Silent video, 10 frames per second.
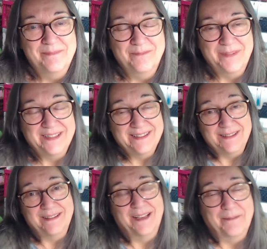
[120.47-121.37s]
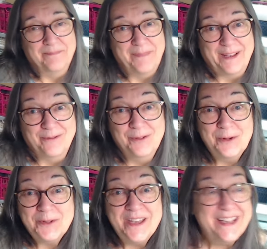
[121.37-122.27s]
with um, back and
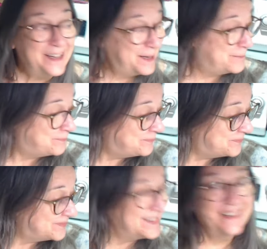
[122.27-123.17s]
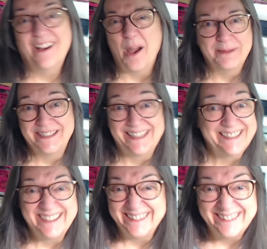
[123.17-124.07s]
forth. Um, I would
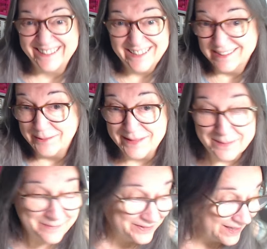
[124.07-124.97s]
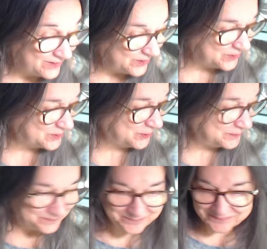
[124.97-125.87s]
suggest just discuss it with them if, if you're not sure.
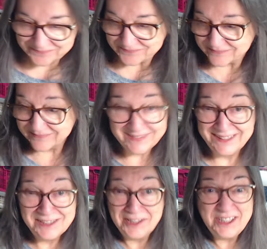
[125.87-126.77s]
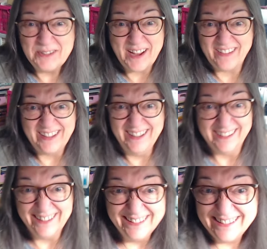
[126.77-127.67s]
You can do it if you
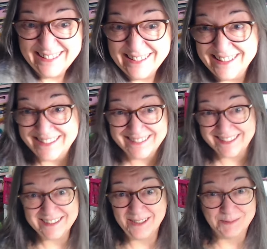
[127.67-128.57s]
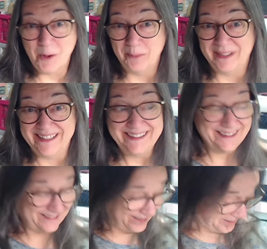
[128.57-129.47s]
like there's no spot
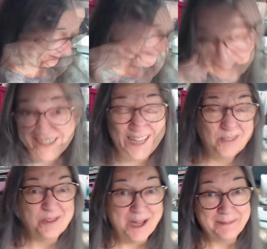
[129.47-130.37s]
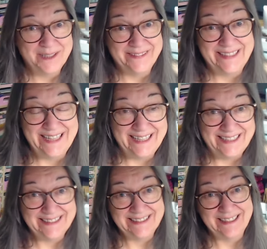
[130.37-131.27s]
police, you know. And all I'm doing
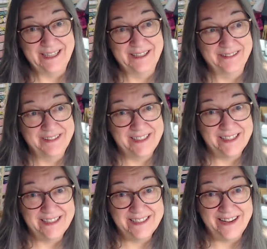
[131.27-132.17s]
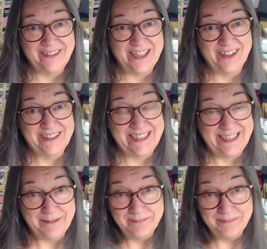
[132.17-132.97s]
is uh, sharing the idea,